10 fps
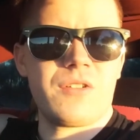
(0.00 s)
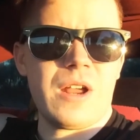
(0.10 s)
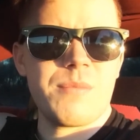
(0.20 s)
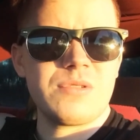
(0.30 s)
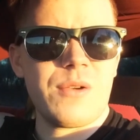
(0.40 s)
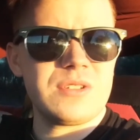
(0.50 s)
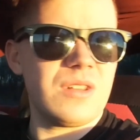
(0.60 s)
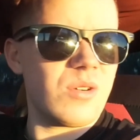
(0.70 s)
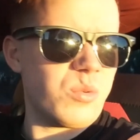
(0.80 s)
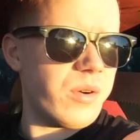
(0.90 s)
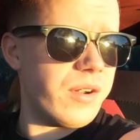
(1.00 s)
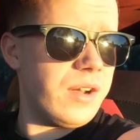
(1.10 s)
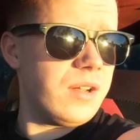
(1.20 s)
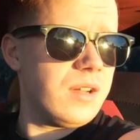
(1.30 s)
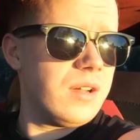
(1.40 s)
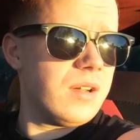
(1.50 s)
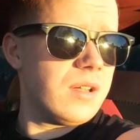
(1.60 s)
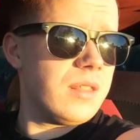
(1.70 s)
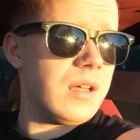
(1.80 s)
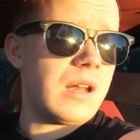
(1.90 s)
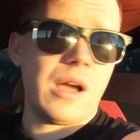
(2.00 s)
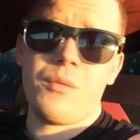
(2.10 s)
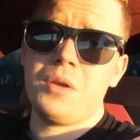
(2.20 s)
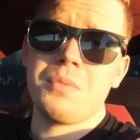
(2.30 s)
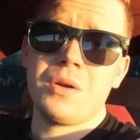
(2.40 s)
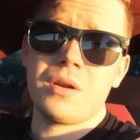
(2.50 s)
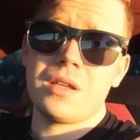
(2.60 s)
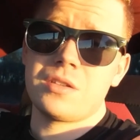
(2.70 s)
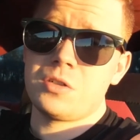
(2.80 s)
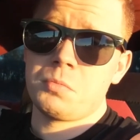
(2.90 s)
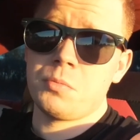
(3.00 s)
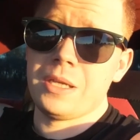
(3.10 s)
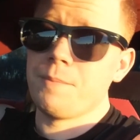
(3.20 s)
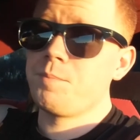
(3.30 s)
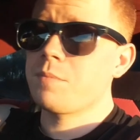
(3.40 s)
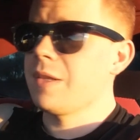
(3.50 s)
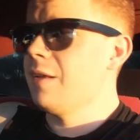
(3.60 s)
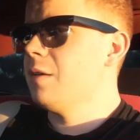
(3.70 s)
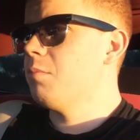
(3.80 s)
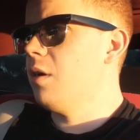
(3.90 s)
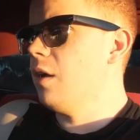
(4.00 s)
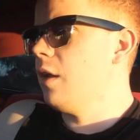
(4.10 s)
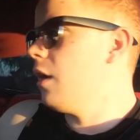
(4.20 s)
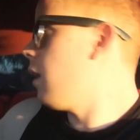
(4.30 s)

crap. So I was a little worried that I wouldn't be able to get the triple meat. But